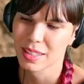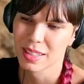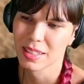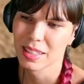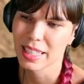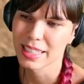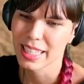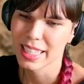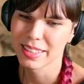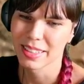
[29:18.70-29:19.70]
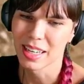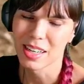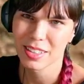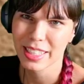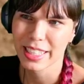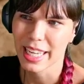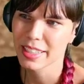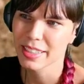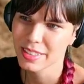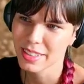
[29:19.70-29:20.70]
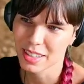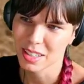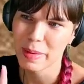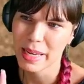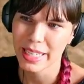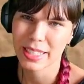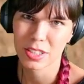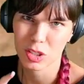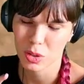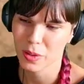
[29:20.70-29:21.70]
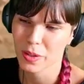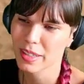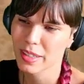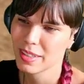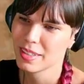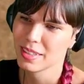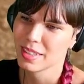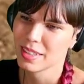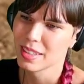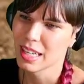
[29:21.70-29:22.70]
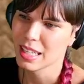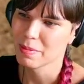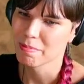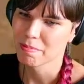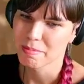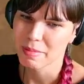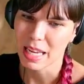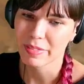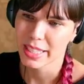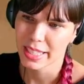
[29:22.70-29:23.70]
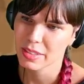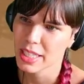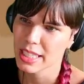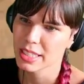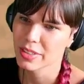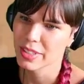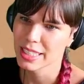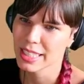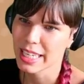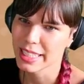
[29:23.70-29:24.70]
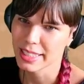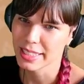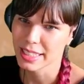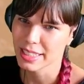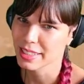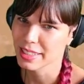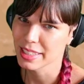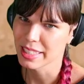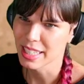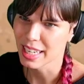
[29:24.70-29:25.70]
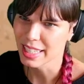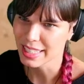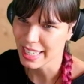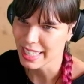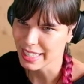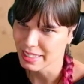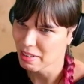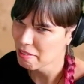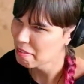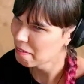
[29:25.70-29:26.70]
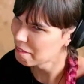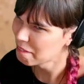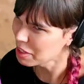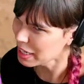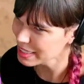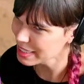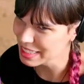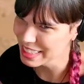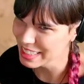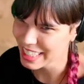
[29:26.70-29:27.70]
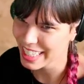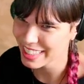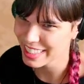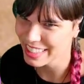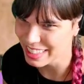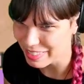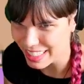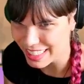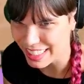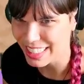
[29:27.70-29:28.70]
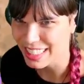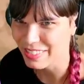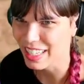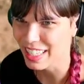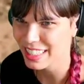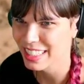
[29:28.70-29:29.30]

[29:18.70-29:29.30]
Like I said, not all containers are made to store everything, right? So in this case, this is clearly not a fox container. Is it a fox? I think it's a fox.